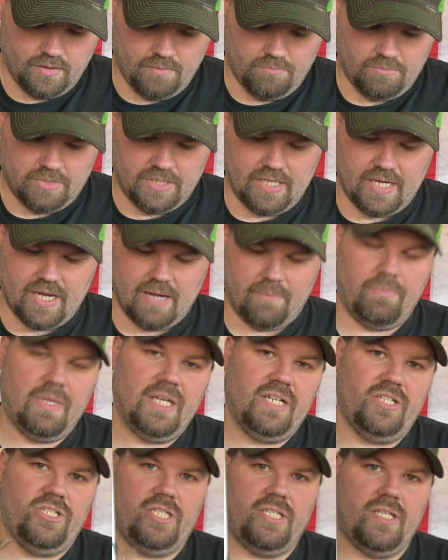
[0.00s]
But yeah,
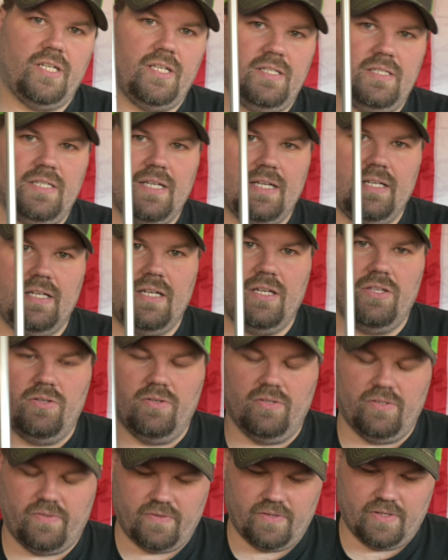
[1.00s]
big jigs I
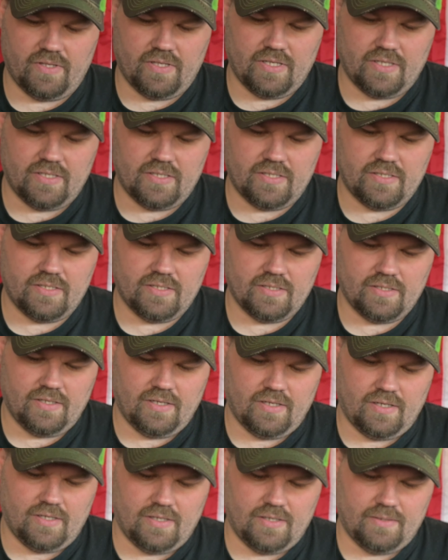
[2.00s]
use for this.
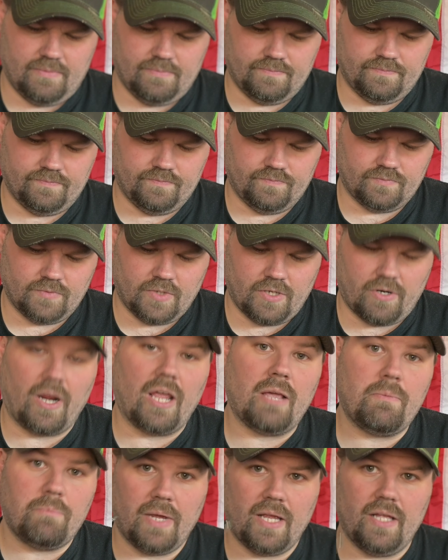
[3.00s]

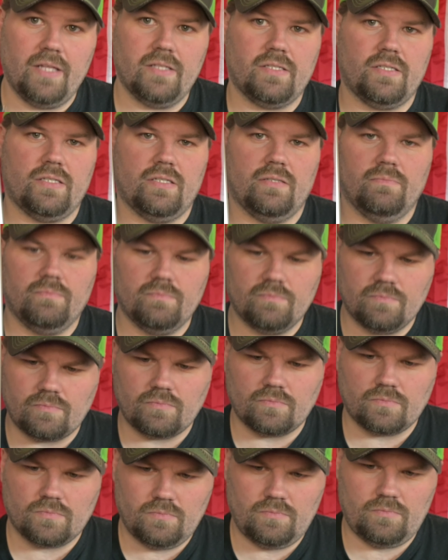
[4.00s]
Crankbaits
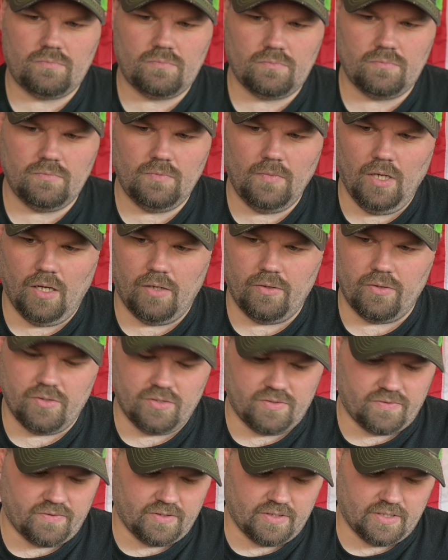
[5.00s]
I'll
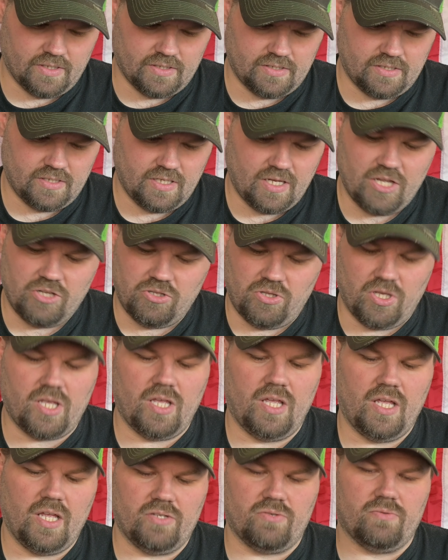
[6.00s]
use for this.
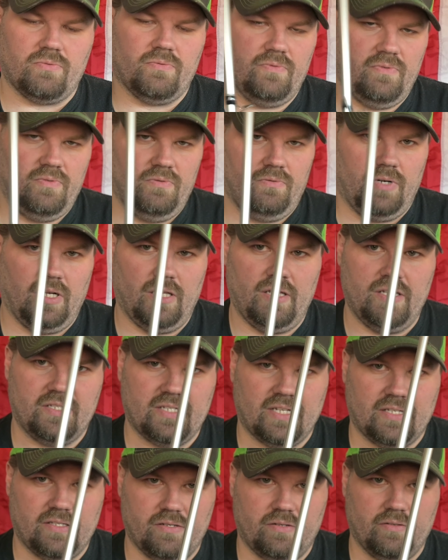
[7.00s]
It's really
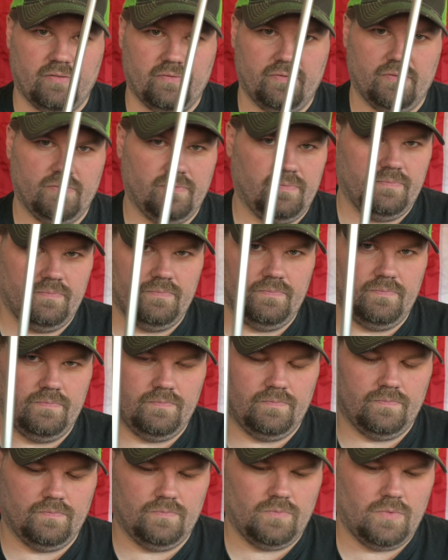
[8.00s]
sensitive.
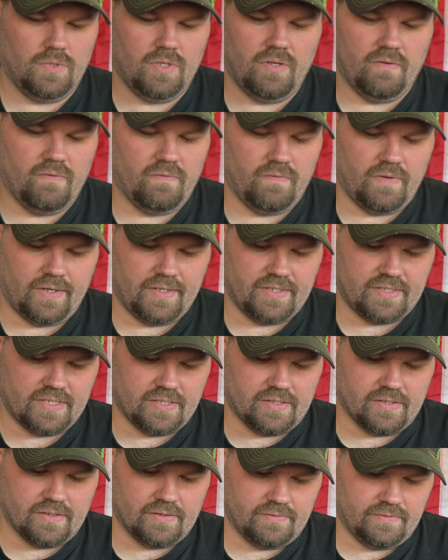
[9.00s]
Very
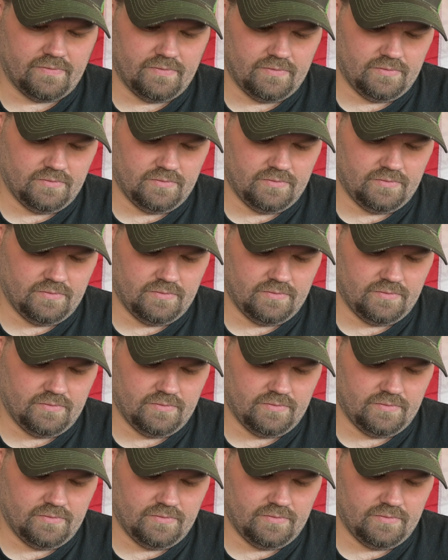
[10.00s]
sensitive.